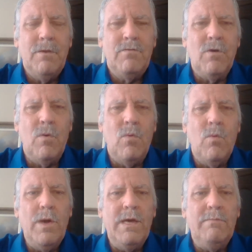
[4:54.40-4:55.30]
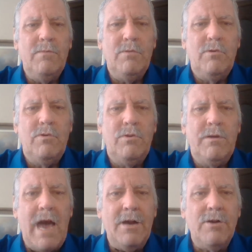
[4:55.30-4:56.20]
So we
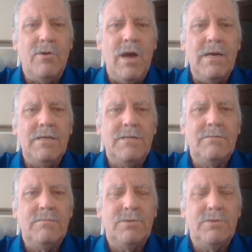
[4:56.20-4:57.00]
categorize